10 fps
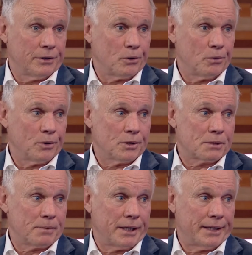towards
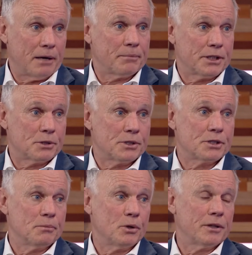being companies which
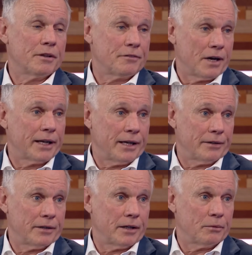are more at the front
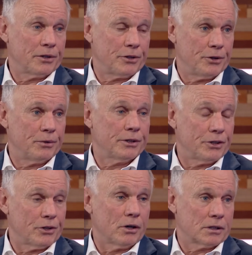end with you and
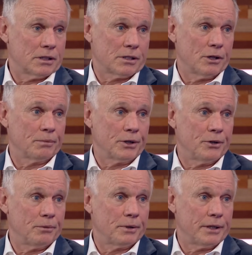your doctors, helping
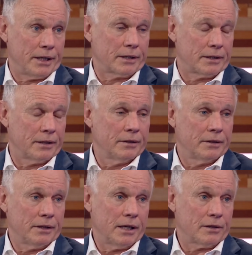you predict
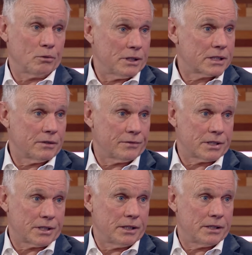the risk of
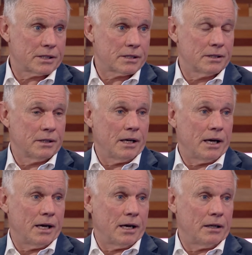disease
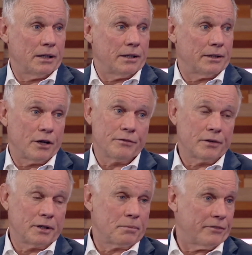and
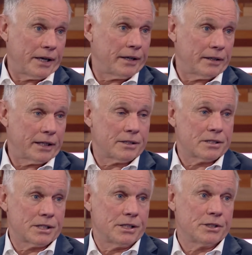hopefully preventing that
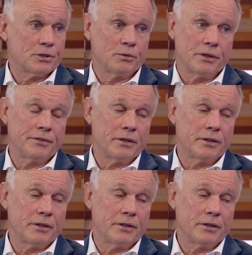disease, or if it